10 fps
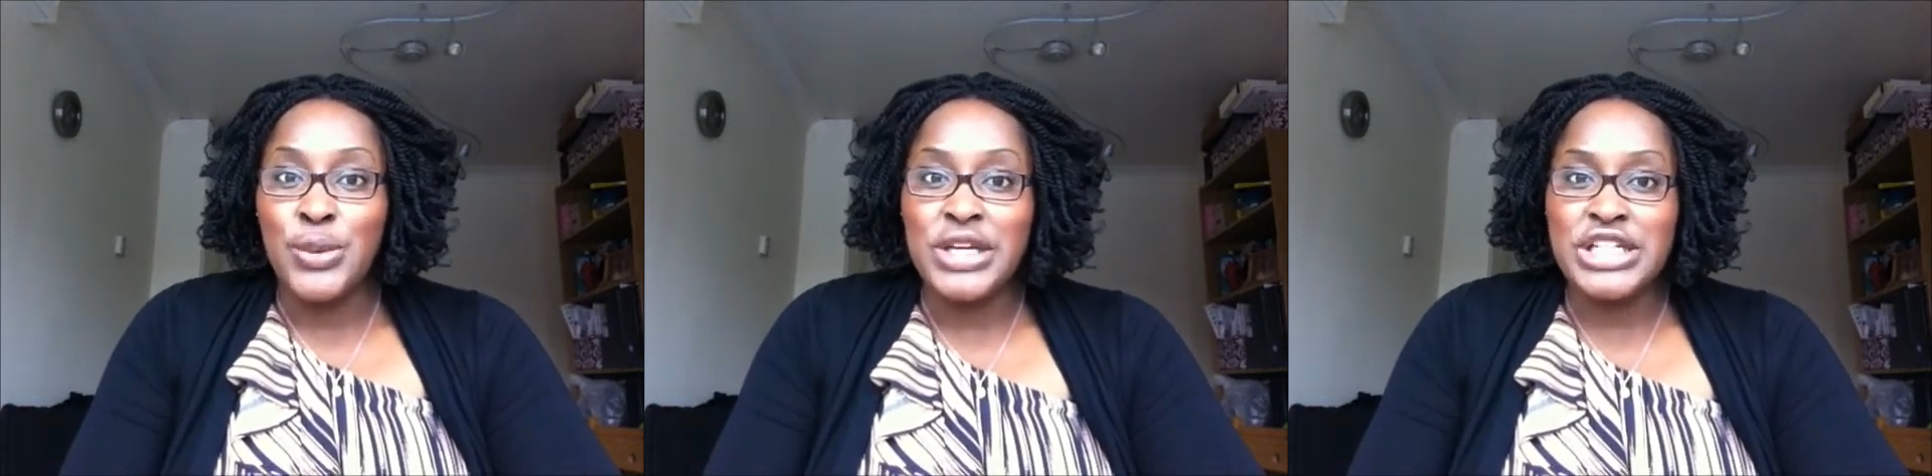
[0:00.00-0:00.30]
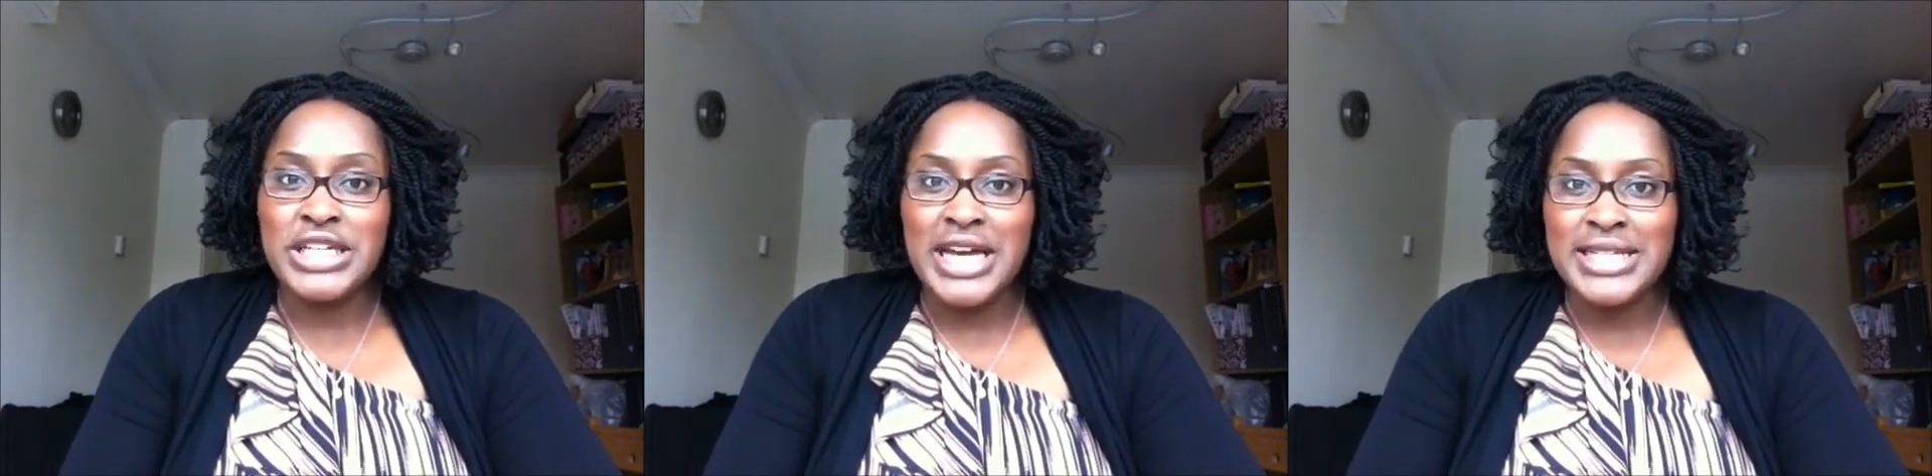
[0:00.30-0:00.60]
which
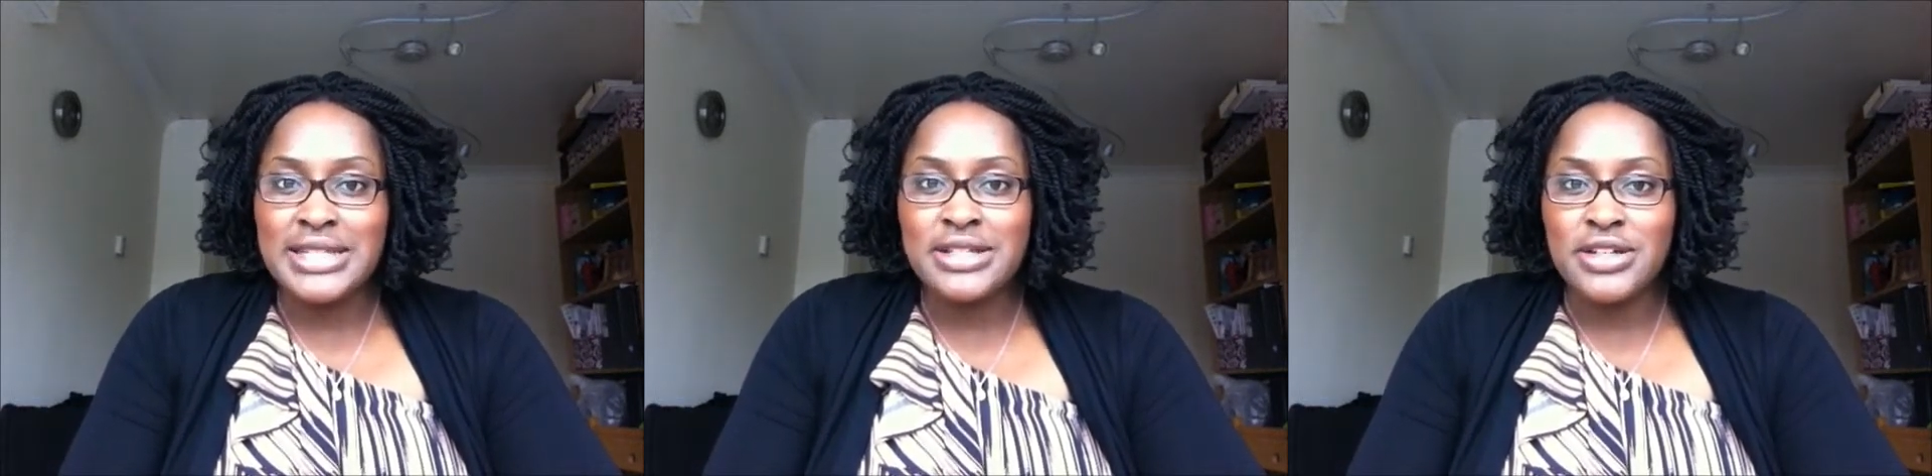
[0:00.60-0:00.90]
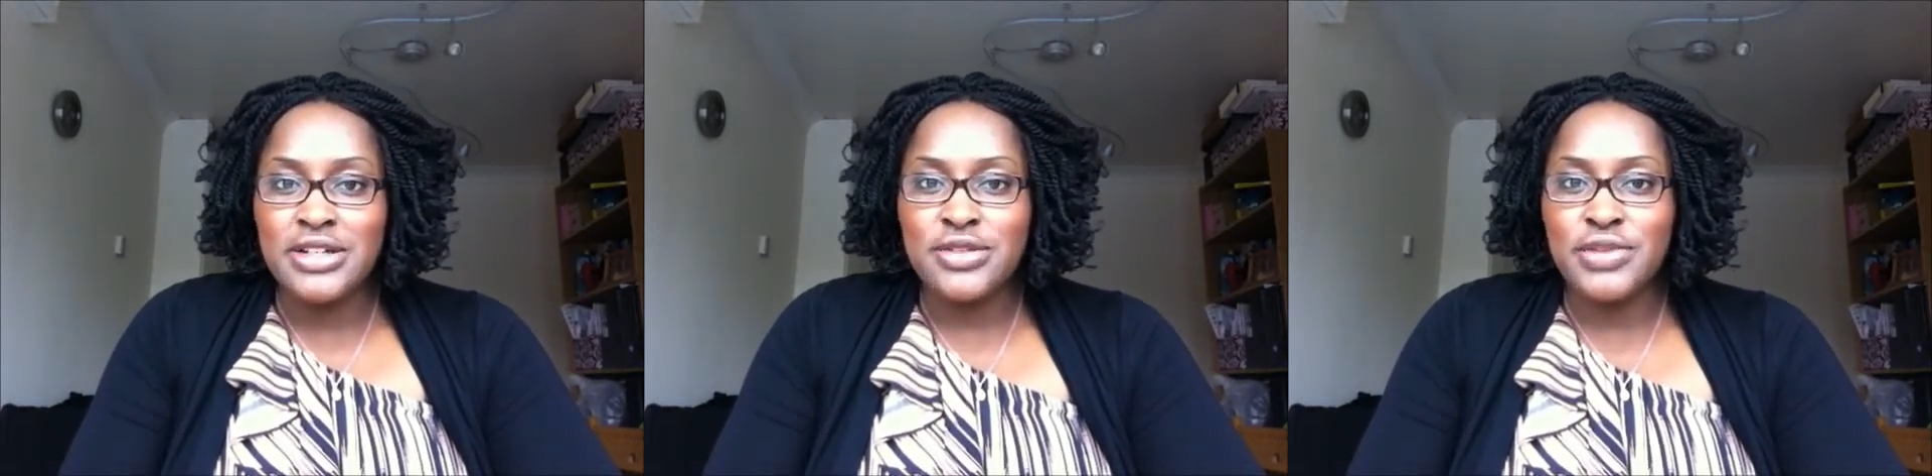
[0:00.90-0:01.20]
she
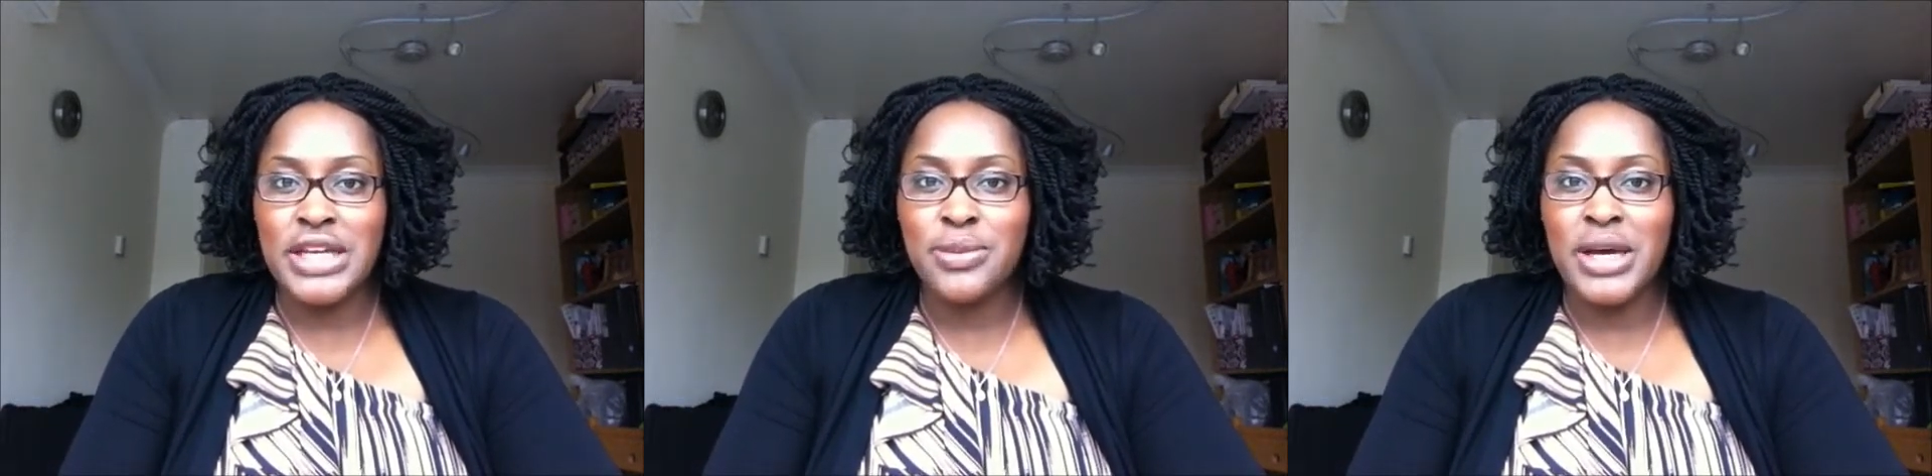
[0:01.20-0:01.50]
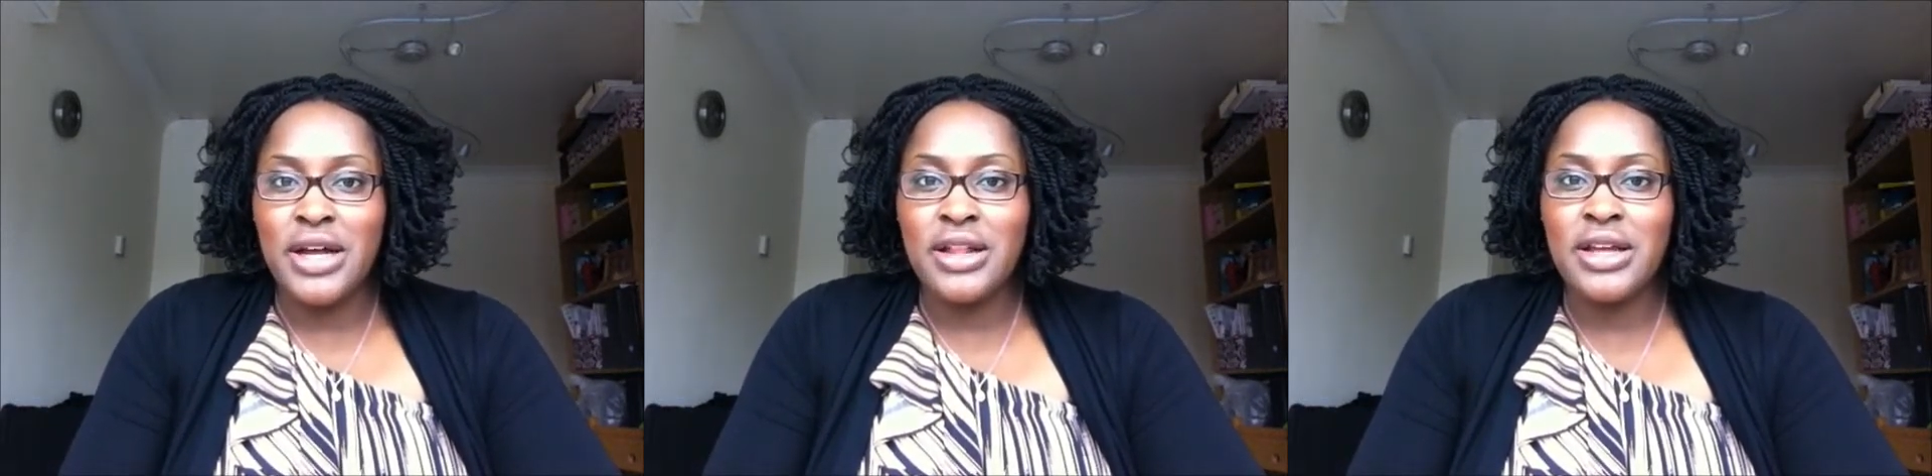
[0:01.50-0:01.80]
answered really
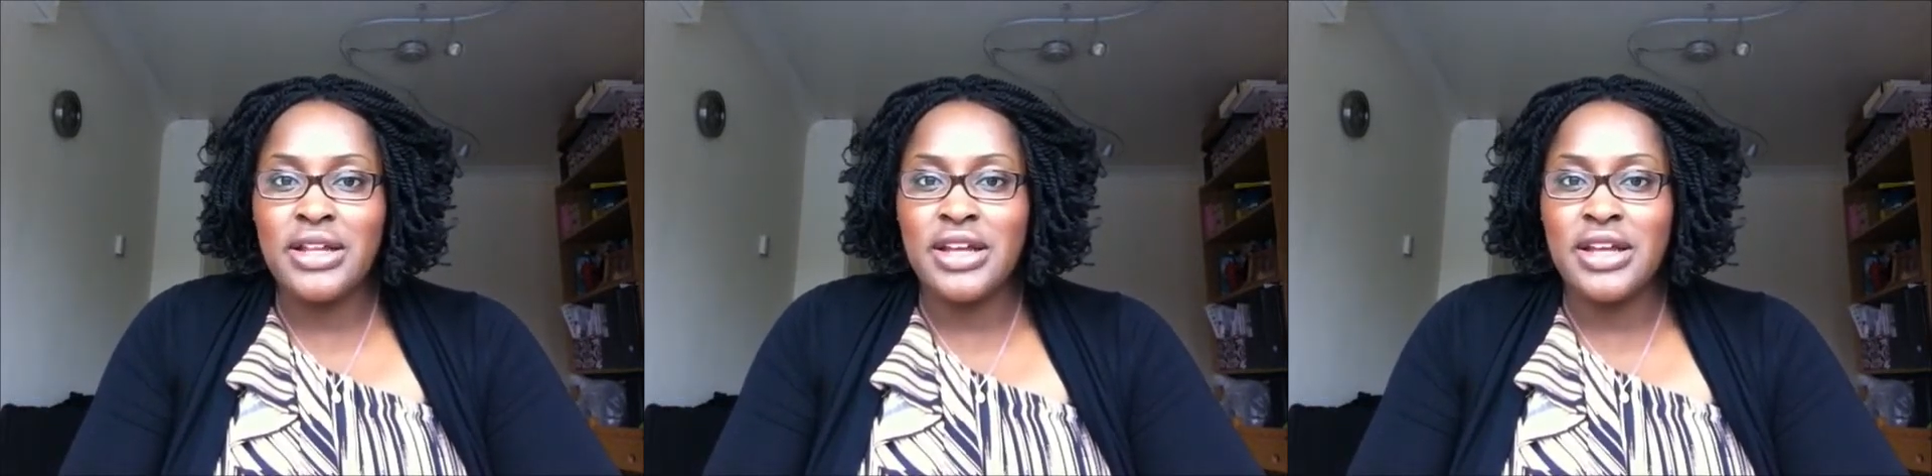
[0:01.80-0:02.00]
well.